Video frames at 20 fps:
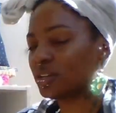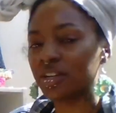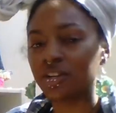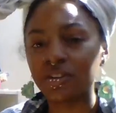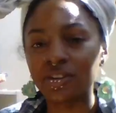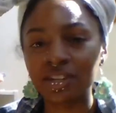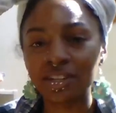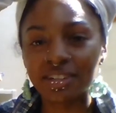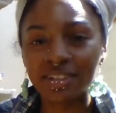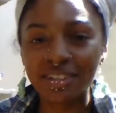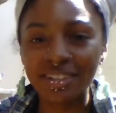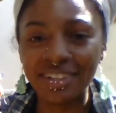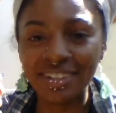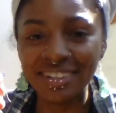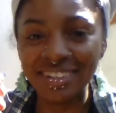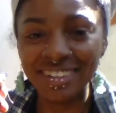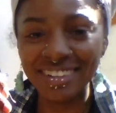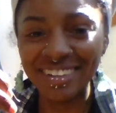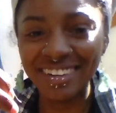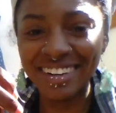earring.
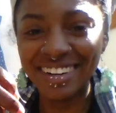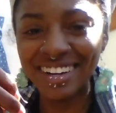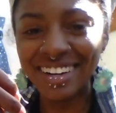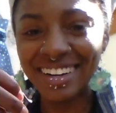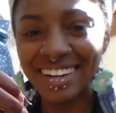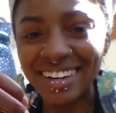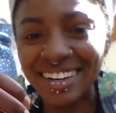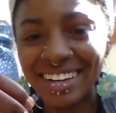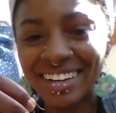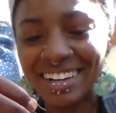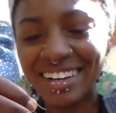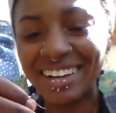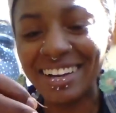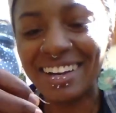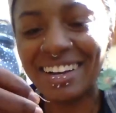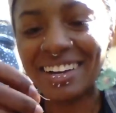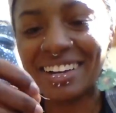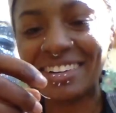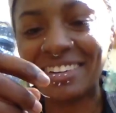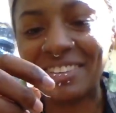
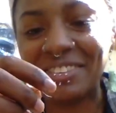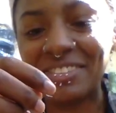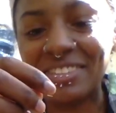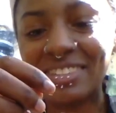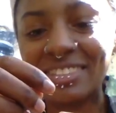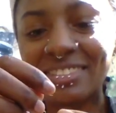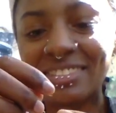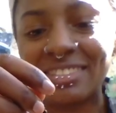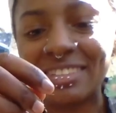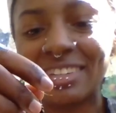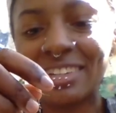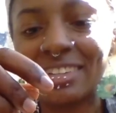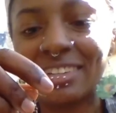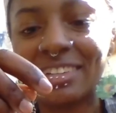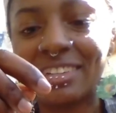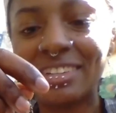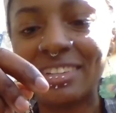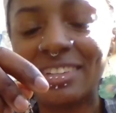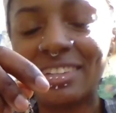I don't know if you can see it.